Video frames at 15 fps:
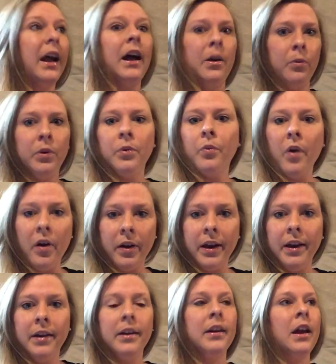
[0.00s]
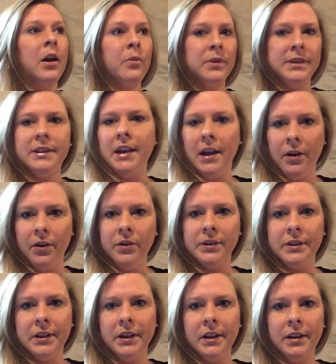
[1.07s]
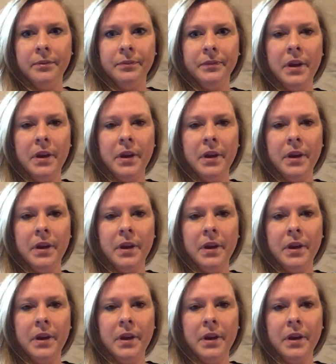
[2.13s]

I would walk in and I would see how they're sitting.